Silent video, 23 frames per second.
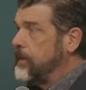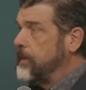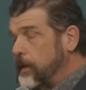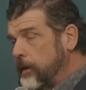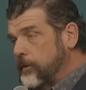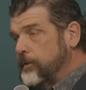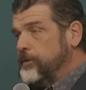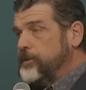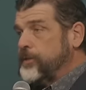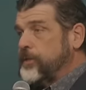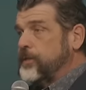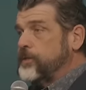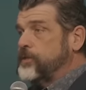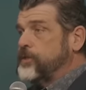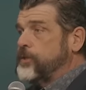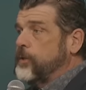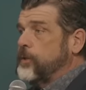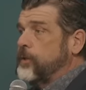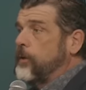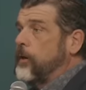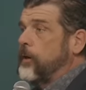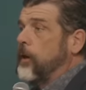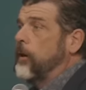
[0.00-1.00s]
years this
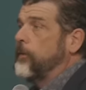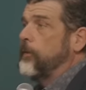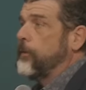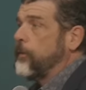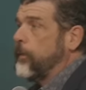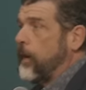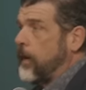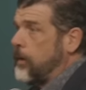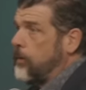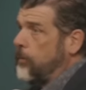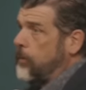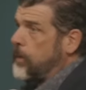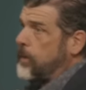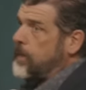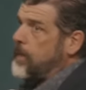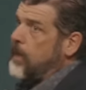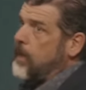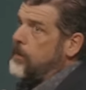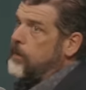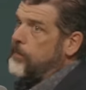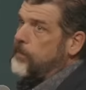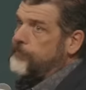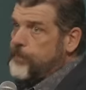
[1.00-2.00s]
year on the gregorian
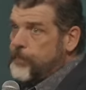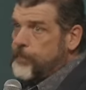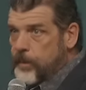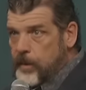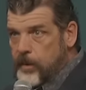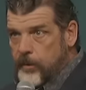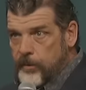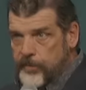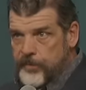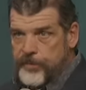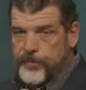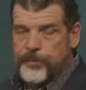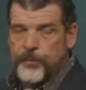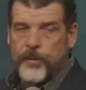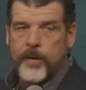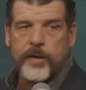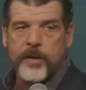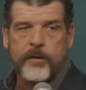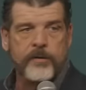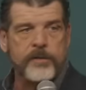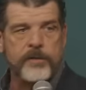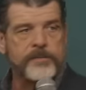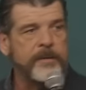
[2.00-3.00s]
calendar if you want to go the three
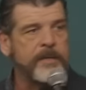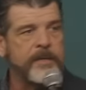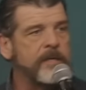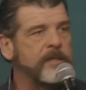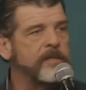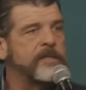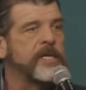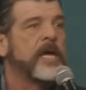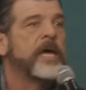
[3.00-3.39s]
years because